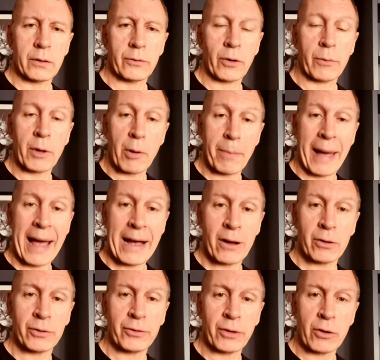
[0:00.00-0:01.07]
So I'm now
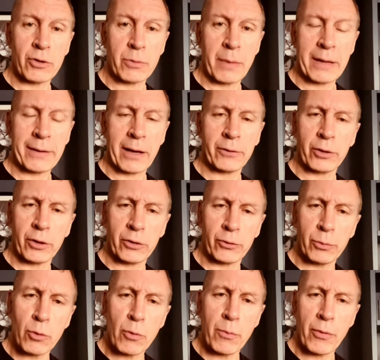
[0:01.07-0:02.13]
back on social media. I took a
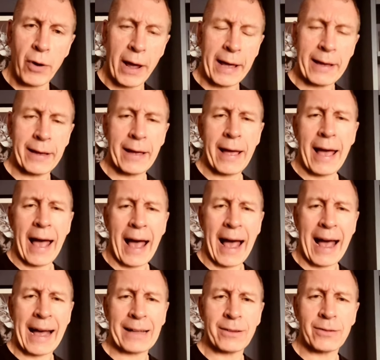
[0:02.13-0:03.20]
small break,
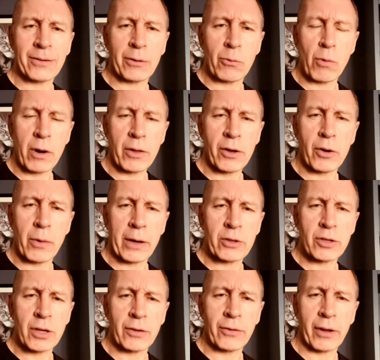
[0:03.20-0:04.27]
and one of the
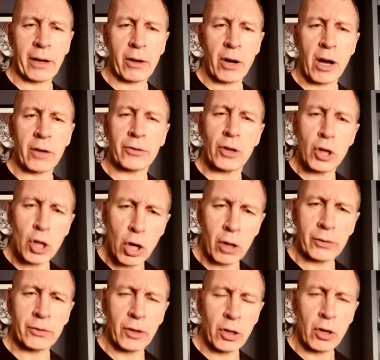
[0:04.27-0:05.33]
questions that I got asked
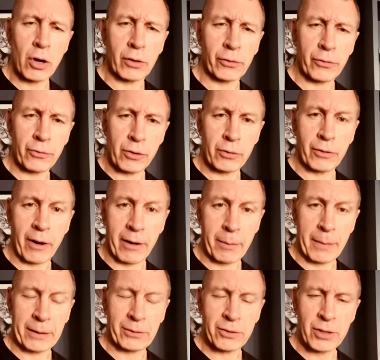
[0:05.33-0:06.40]
lots and lots through
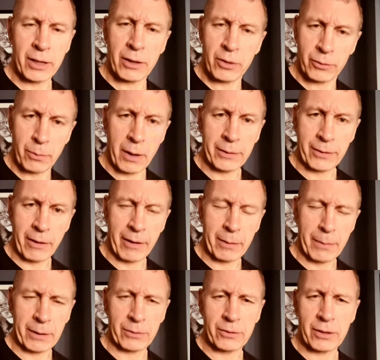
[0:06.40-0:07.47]
direct messaging, because my
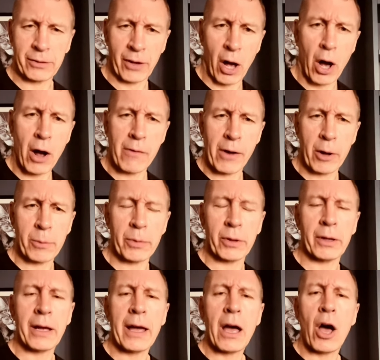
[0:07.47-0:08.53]
direct messages are
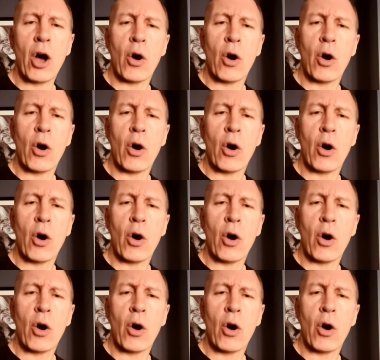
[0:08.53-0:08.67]
open,